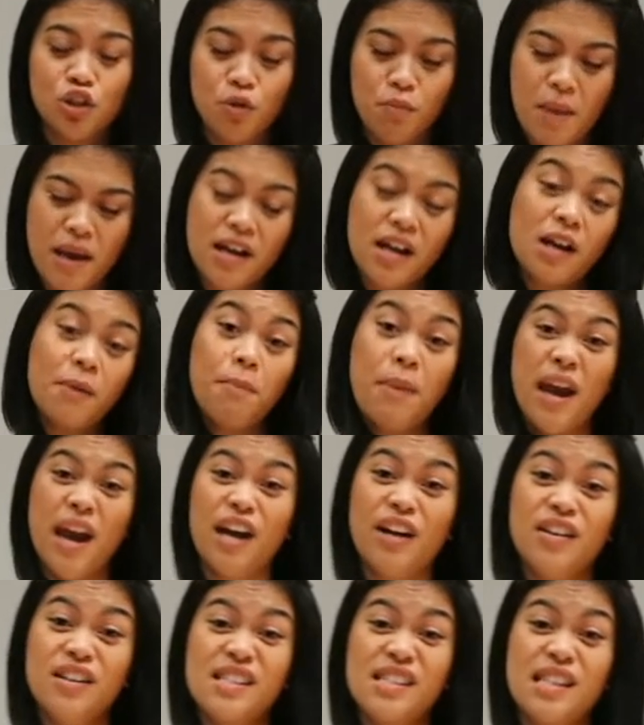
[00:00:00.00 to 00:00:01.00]
You make a
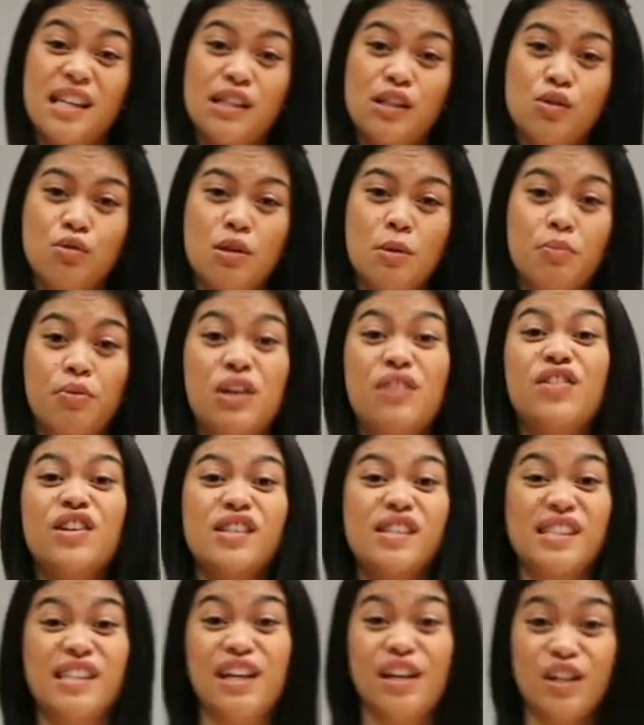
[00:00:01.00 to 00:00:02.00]
comparison to the
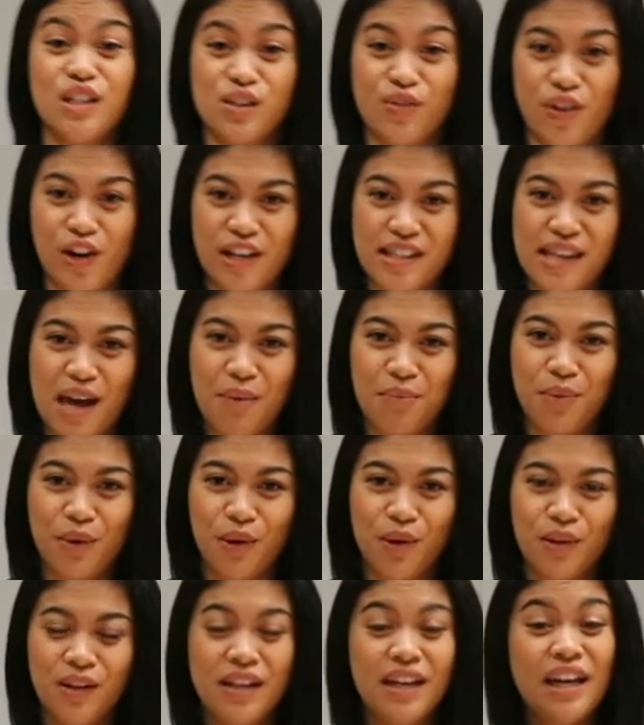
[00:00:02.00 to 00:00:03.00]
previous years, for
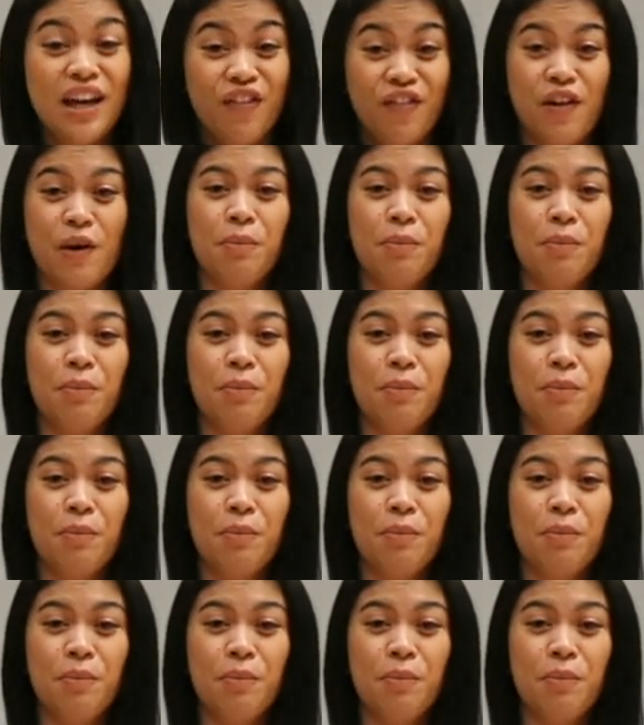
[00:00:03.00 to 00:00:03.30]
example, if